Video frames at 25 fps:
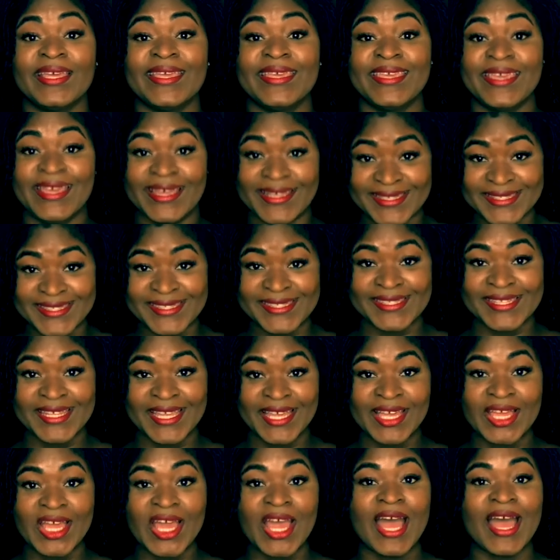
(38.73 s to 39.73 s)
Yes,
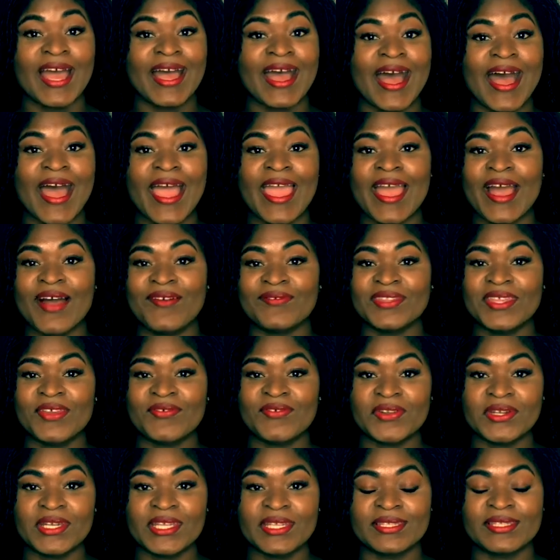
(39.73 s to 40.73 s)
I have
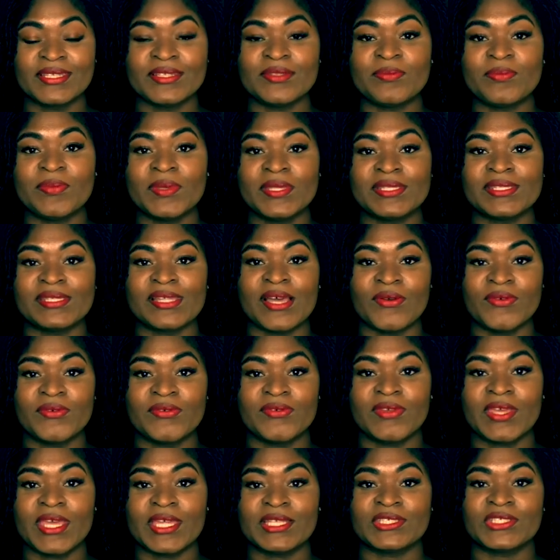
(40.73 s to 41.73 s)
never eaten pizza
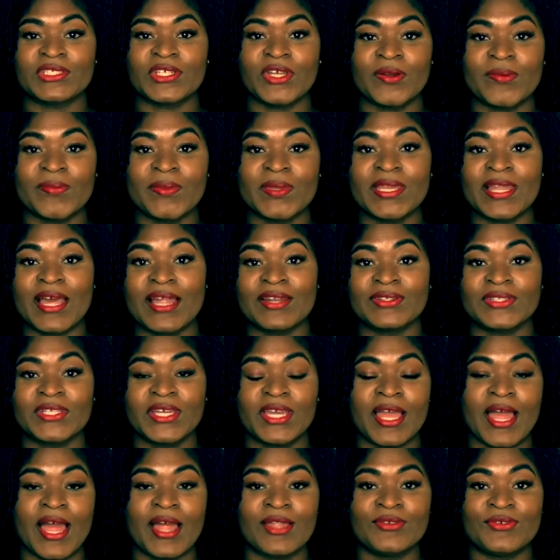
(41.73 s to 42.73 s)
with ketchup in
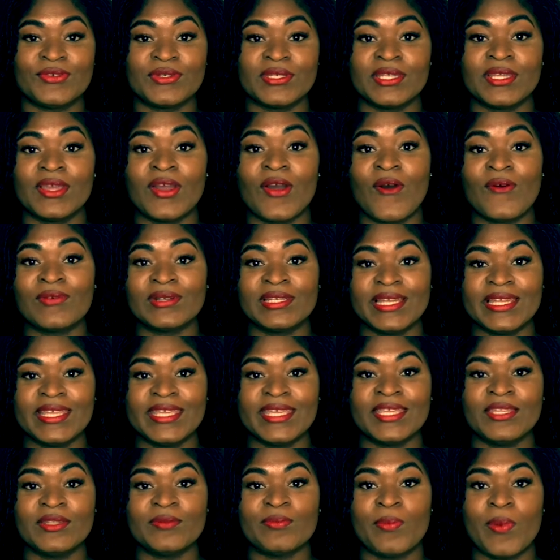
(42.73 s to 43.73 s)
another country, only
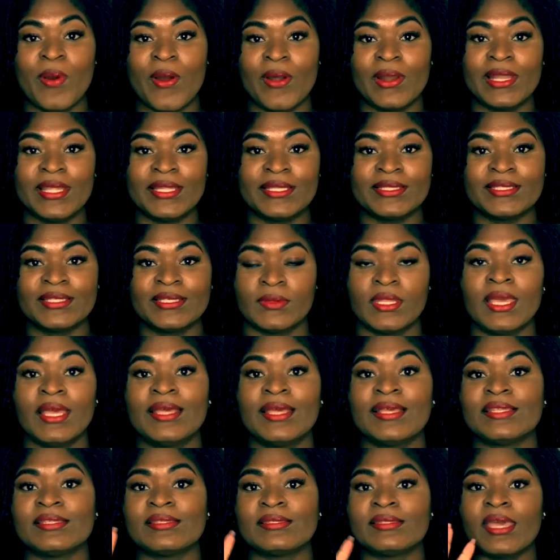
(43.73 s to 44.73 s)
in Poland.
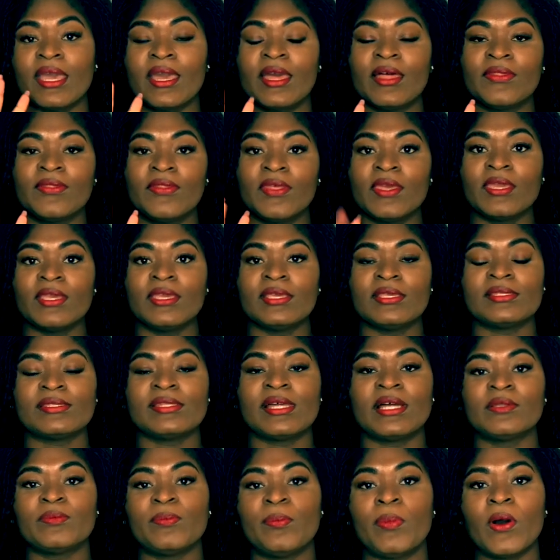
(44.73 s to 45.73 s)
Second thing is
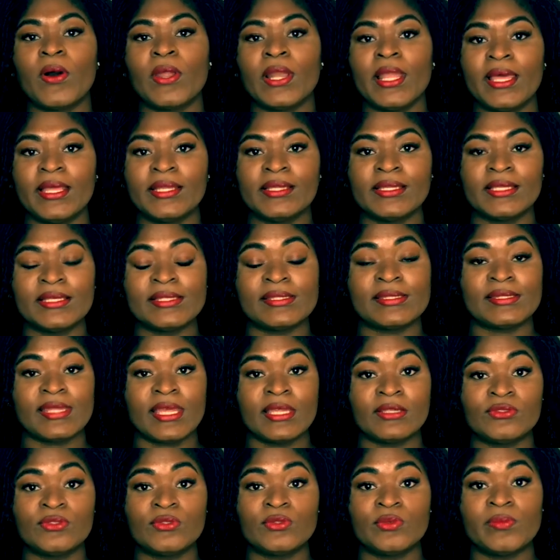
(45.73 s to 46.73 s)
that Poland is
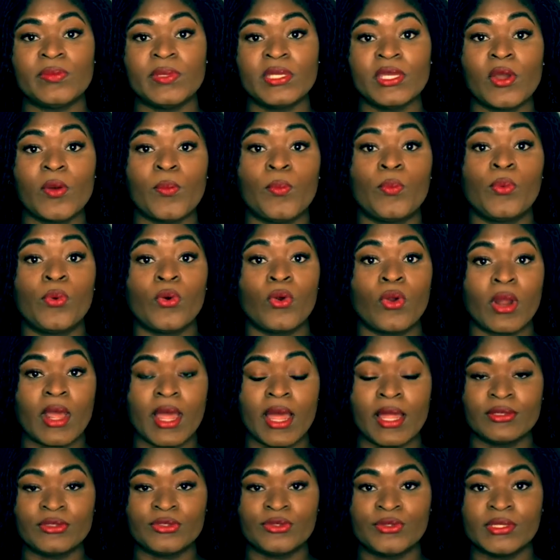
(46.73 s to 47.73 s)
said to be a poor
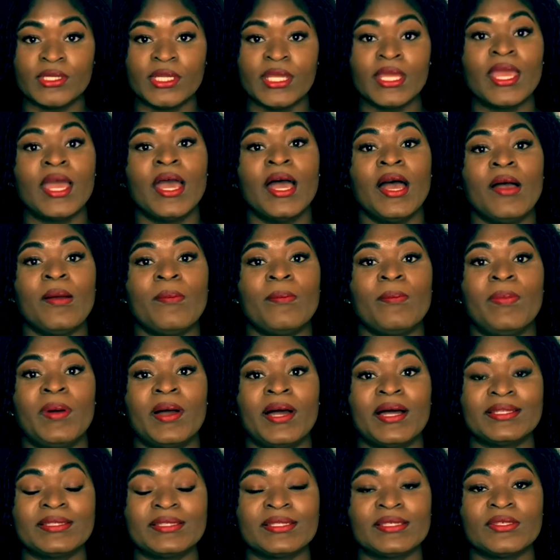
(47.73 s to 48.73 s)
country,
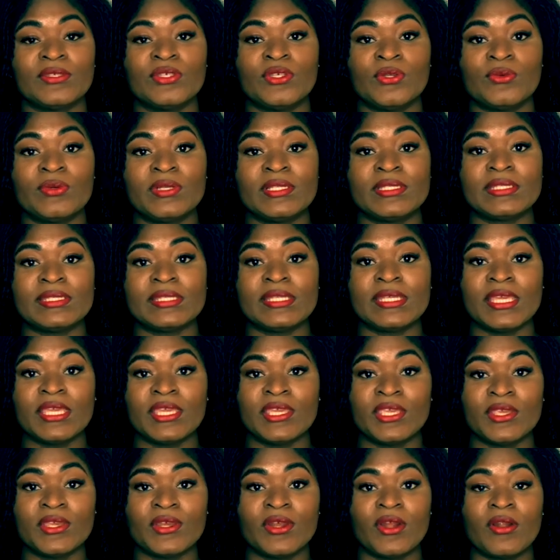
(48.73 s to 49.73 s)
but you will see
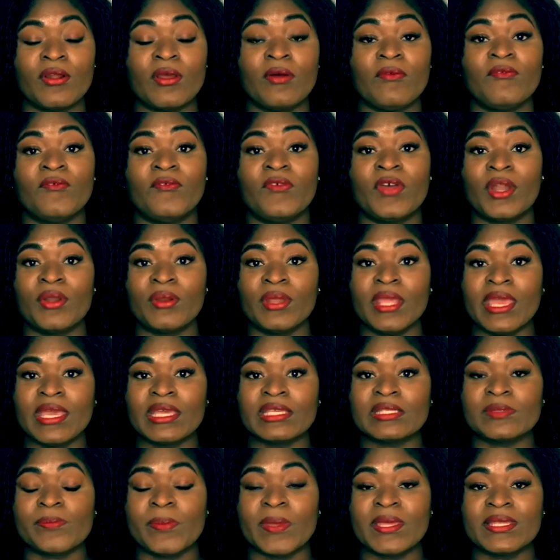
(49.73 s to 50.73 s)
here very
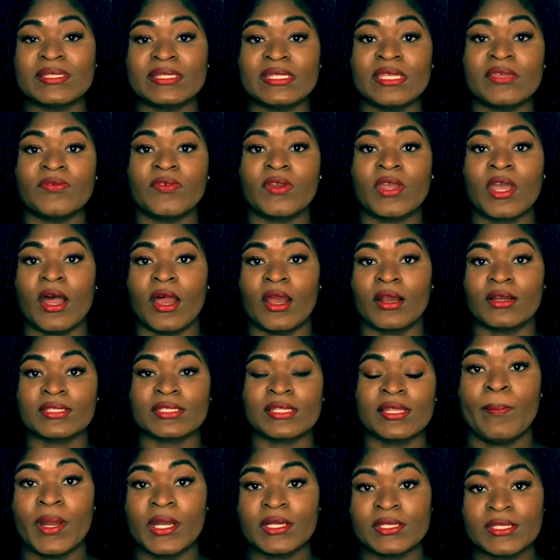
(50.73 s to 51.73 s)
expensive
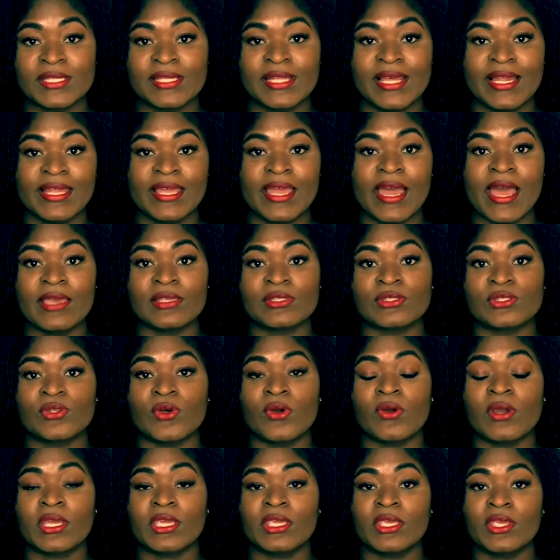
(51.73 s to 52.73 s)
cars. Personally, I
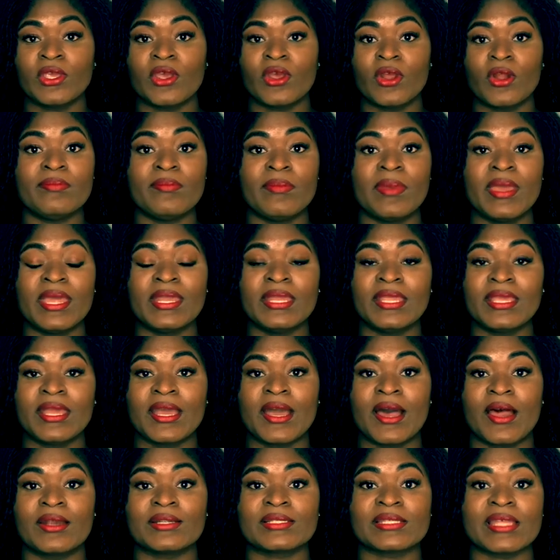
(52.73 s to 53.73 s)
saw here many
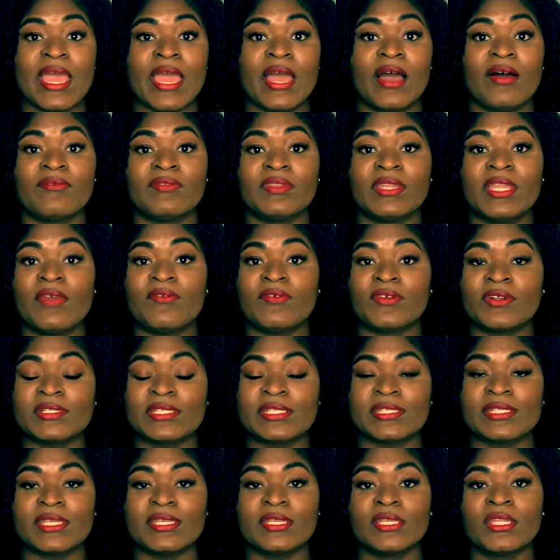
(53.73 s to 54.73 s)
cars I have never
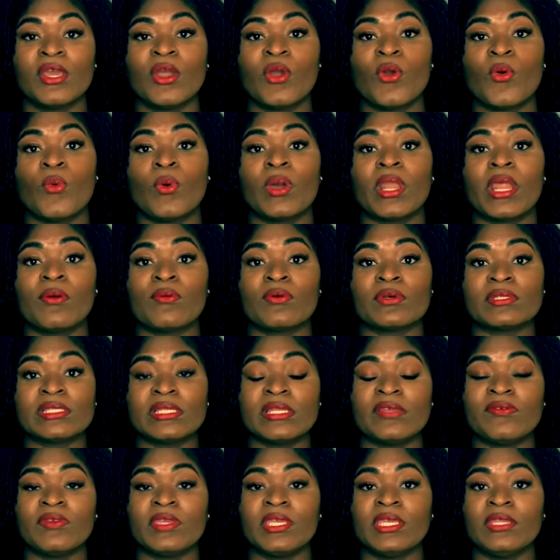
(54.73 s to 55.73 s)
seen when I was
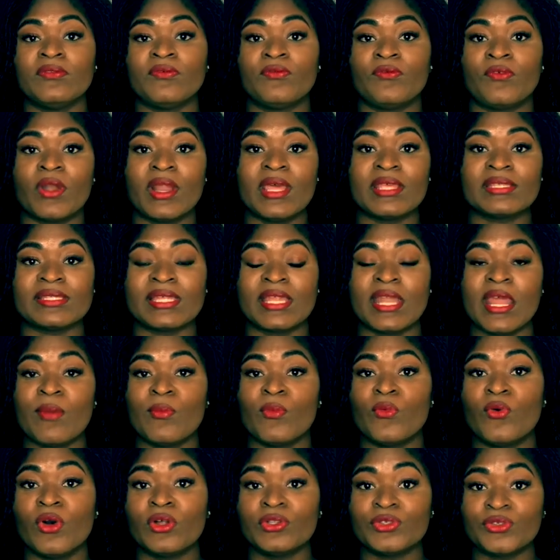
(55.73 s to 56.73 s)
living in France, and
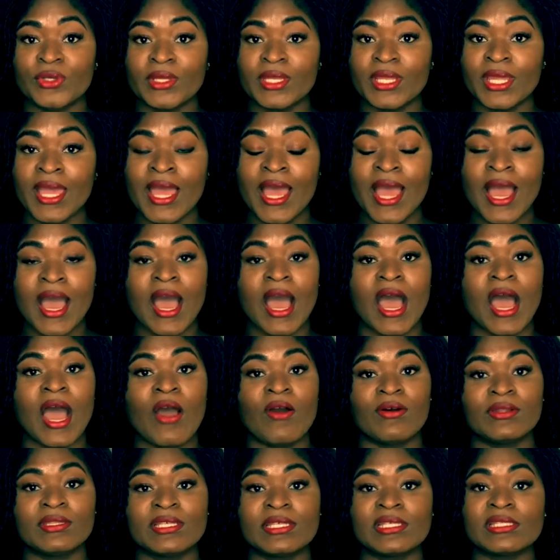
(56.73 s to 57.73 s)
I'm wondering
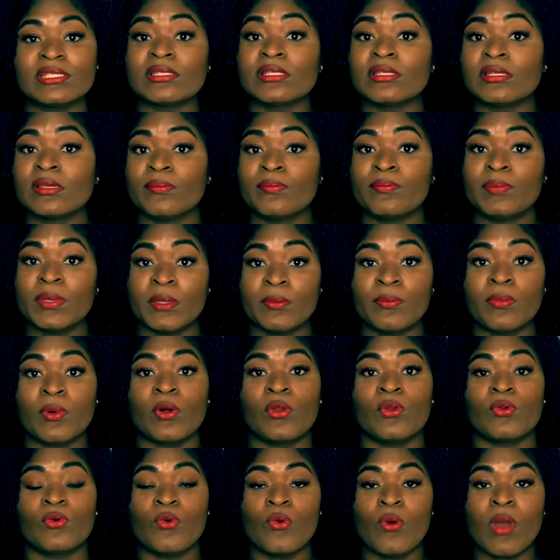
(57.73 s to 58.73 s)
how these
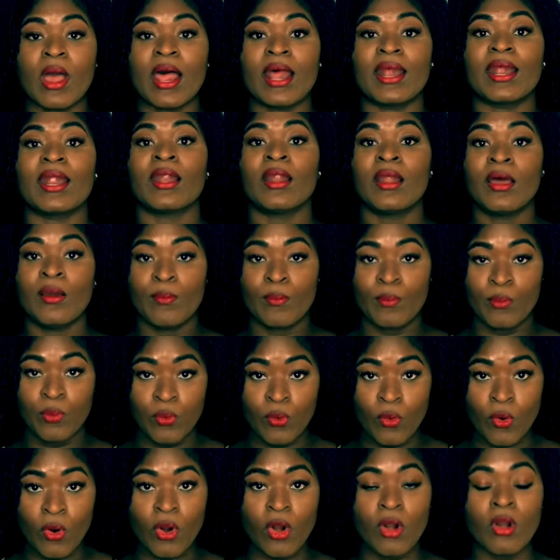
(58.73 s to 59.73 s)
people who are
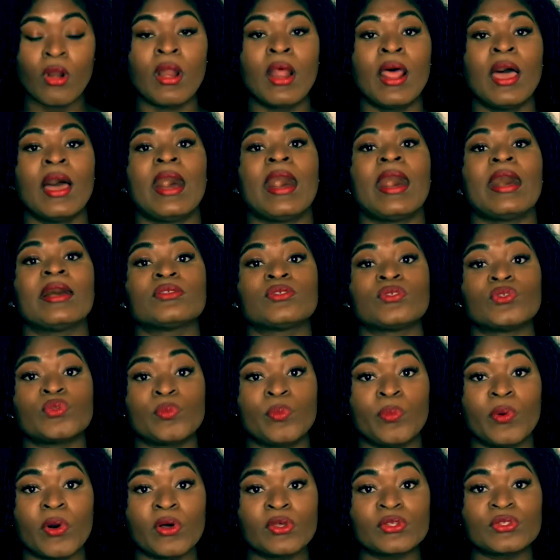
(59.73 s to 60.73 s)
poor are
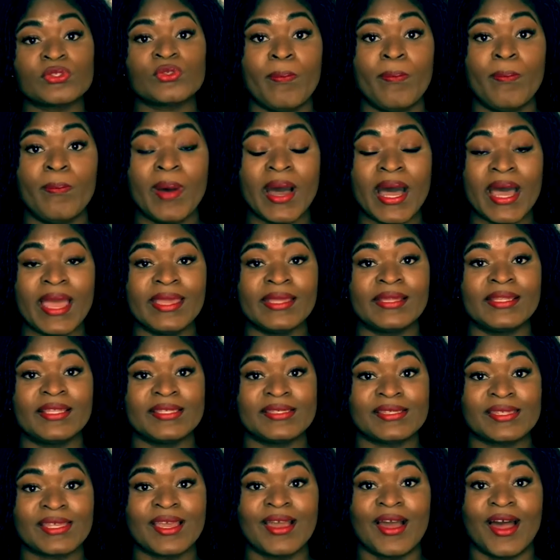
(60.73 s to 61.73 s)
supposed to buy
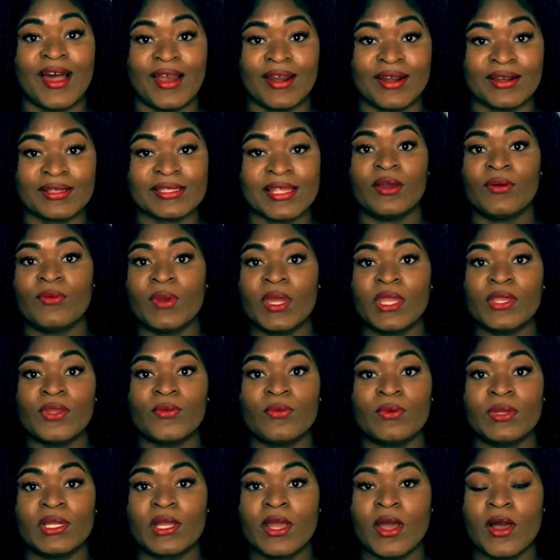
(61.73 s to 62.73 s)
these cars. When
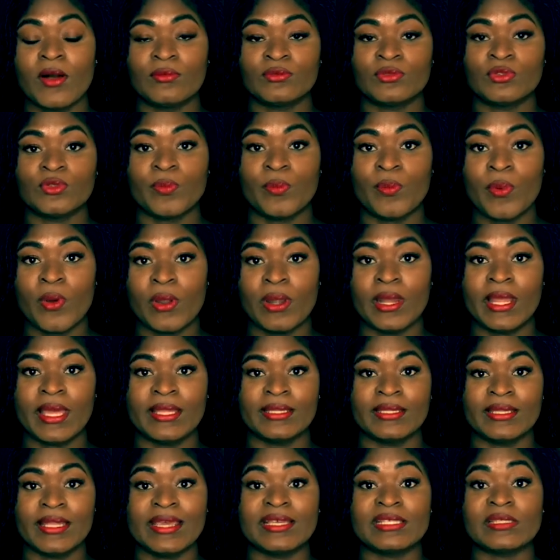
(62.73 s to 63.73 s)
you will come to
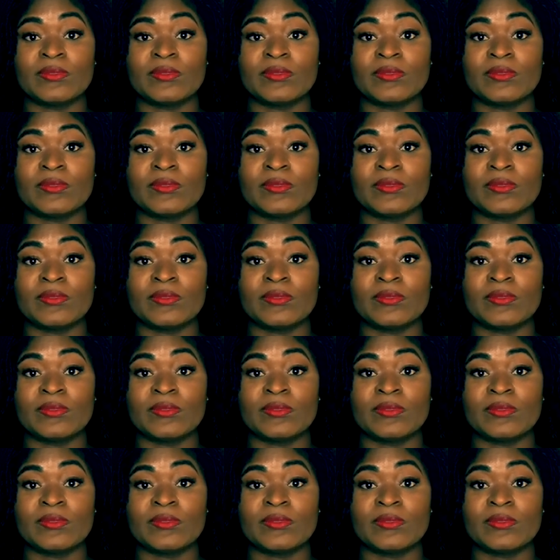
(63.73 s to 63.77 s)
Poland,